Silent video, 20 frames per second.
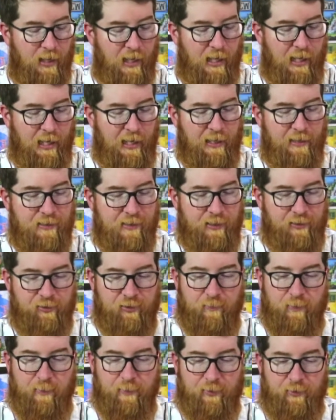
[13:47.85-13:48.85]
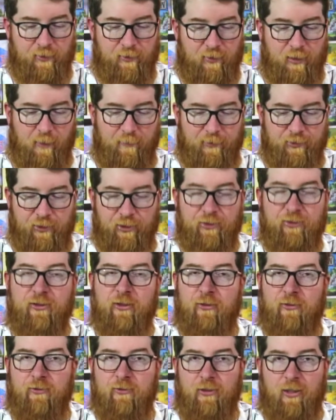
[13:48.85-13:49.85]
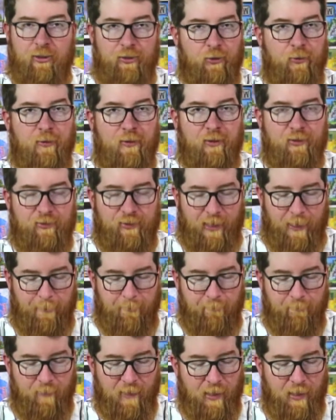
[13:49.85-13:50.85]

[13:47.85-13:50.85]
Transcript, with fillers: And uh, some people obviously still adore this game.